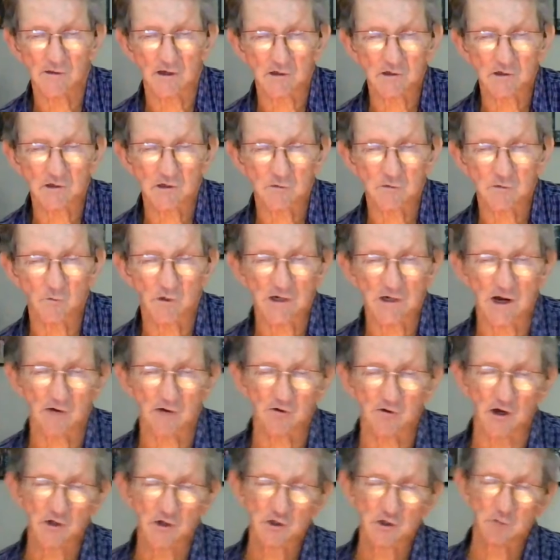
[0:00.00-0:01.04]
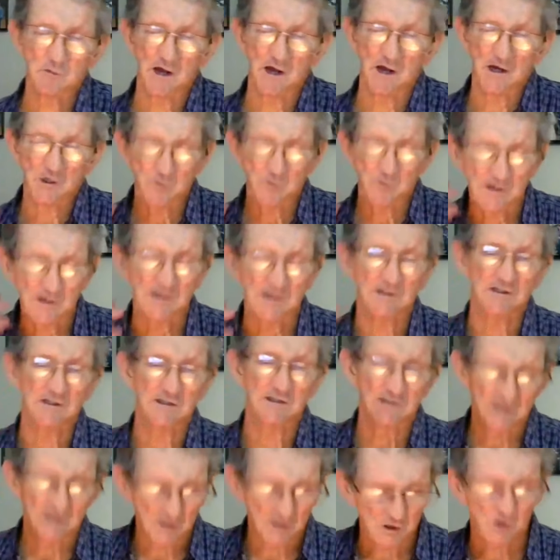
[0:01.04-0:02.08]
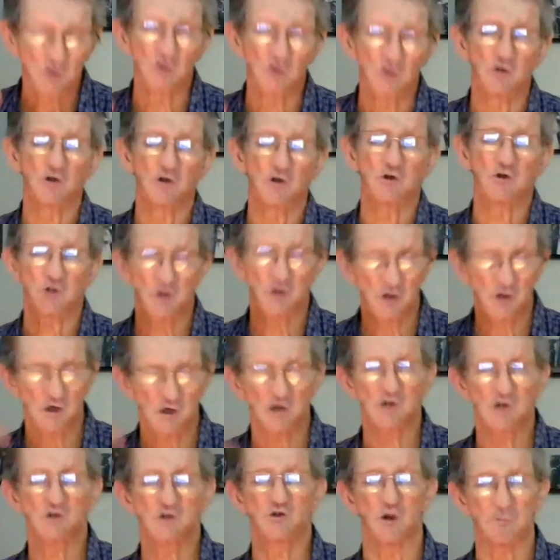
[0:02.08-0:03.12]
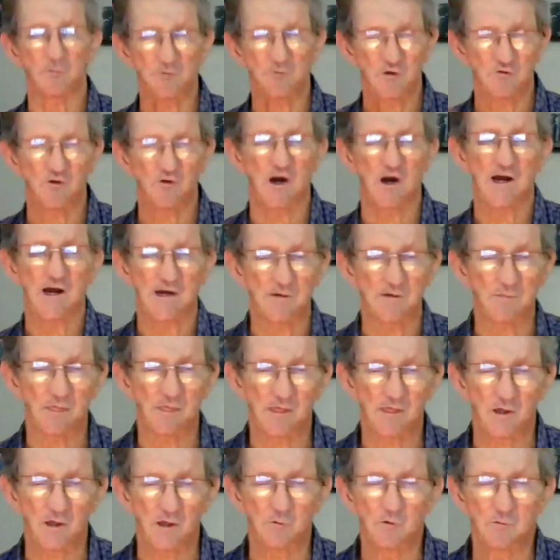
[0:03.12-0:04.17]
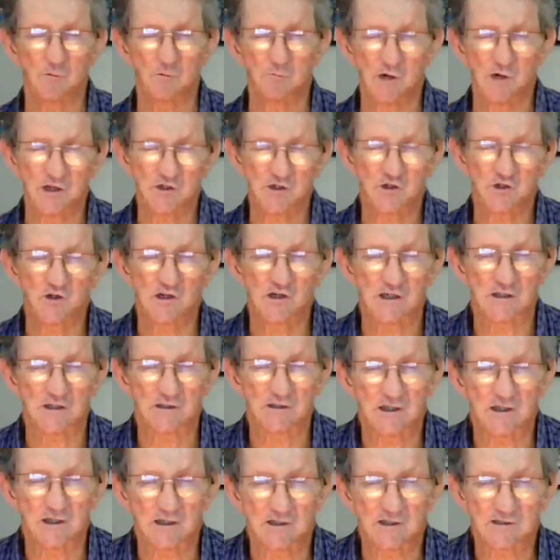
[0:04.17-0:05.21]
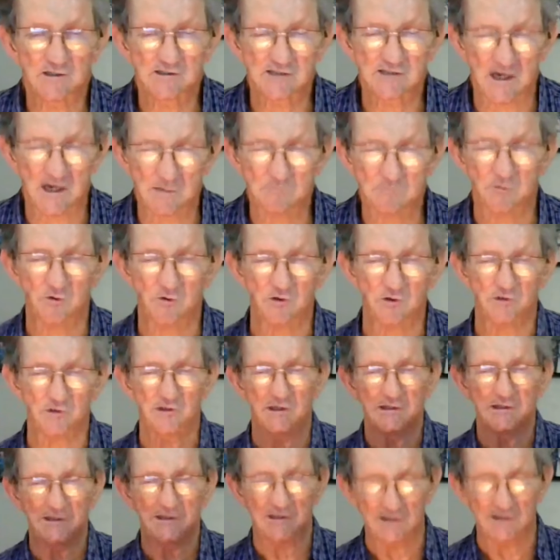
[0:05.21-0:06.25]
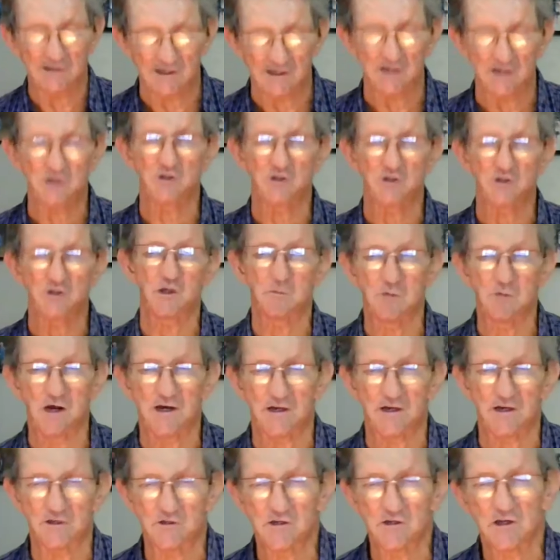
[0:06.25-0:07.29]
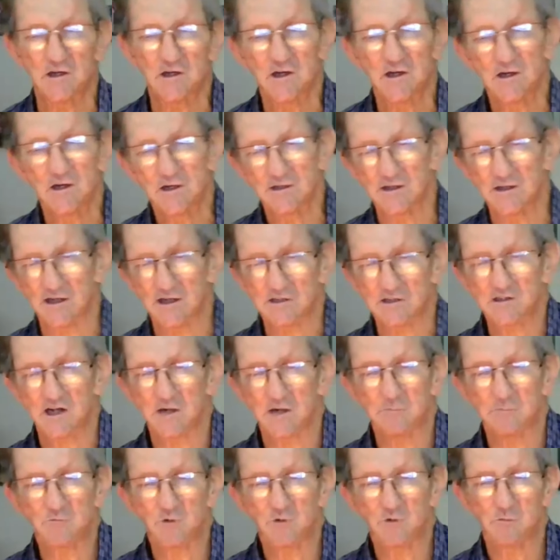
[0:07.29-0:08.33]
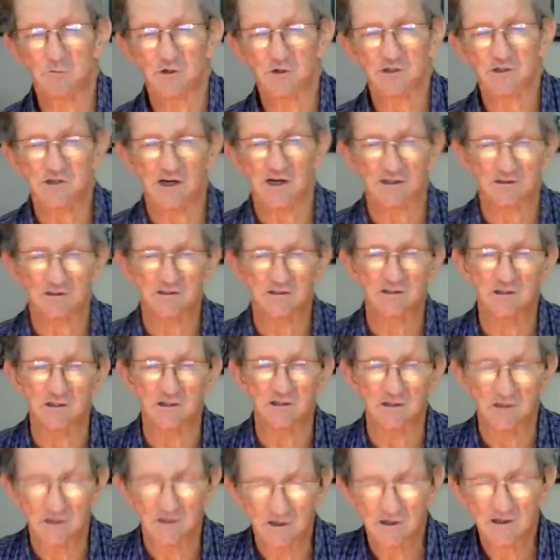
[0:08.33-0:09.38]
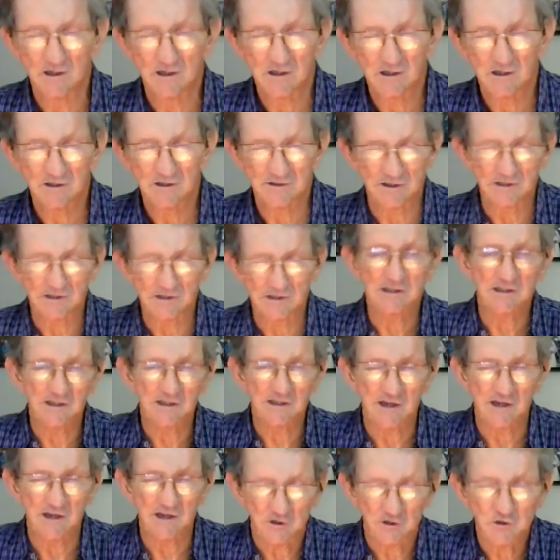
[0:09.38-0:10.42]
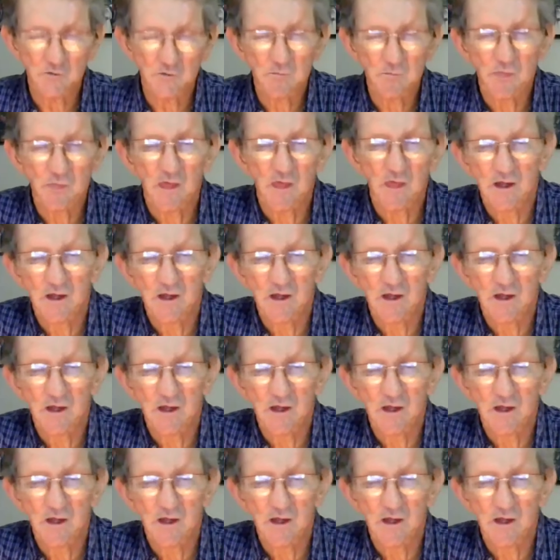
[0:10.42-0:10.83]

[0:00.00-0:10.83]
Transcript: that when our rotor blades were hitting these huge drops of rain, they were blistering the tape on the leading edge of the blades, that tape to protect the leading edge.